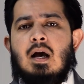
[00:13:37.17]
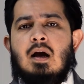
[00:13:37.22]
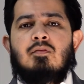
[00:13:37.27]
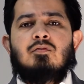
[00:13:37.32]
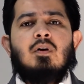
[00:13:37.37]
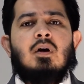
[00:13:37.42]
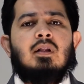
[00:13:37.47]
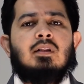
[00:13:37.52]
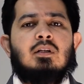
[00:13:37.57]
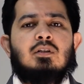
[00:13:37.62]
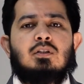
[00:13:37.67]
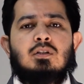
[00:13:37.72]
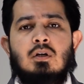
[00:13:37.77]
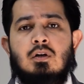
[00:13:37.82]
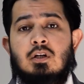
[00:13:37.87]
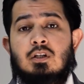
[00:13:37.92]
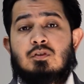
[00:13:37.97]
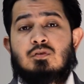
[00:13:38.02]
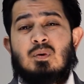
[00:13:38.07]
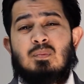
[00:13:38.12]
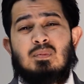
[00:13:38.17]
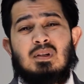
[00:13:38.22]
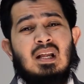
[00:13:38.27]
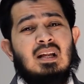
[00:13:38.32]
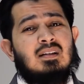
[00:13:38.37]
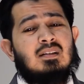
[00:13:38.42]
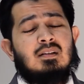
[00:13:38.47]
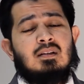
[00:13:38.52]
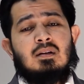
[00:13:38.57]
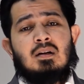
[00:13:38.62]
I've got other stories from
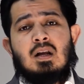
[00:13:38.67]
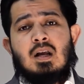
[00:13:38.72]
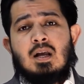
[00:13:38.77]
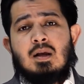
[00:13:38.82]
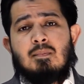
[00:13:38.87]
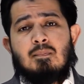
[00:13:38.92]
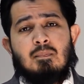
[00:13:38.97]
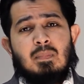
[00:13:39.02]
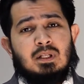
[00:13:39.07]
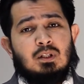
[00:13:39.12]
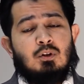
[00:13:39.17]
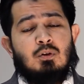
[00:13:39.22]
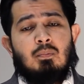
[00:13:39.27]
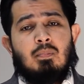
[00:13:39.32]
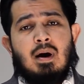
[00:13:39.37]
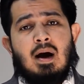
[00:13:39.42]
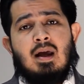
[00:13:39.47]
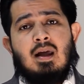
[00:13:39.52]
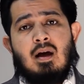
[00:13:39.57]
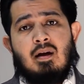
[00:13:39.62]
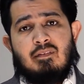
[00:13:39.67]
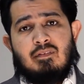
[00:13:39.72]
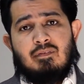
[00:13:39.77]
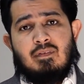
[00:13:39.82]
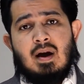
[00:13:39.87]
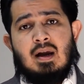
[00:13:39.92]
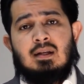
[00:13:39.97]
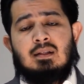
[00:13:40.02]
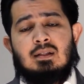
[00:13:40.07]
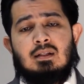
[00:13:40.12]
London, but Dubai, I
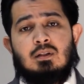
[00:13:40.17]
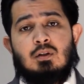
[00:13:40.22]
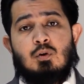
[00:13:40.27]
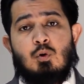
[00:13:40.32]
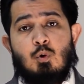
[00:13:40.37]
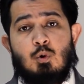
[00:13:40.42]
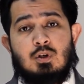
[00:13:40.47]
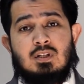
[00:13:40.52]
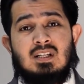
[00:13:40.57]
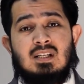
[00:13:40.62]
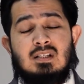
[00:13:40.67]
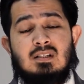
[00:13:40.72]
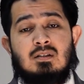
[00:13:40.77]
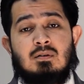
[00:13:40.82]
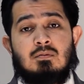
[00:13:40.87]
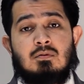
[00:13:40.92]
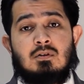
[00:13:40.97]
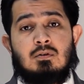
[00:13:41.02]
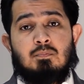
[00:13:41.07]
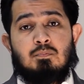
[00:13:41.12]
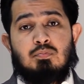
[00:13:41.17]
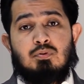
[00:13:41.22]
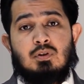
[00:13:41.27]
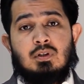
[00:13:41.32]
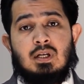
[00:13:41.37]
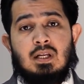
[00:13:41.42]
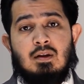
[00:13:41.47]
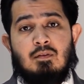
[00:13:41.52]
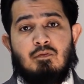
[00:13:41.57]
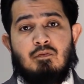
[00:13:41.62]
find that the court system's
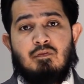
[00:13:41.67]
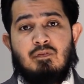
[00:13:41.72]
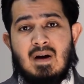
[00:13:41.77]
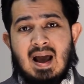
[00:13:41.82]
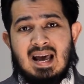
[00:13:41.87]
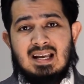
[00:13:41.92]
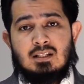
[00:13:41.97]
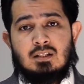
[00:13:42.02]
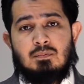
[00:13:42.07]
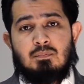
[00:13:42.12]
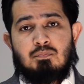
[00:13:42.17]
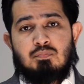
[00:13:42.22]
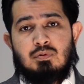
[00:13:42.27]
pretty fast,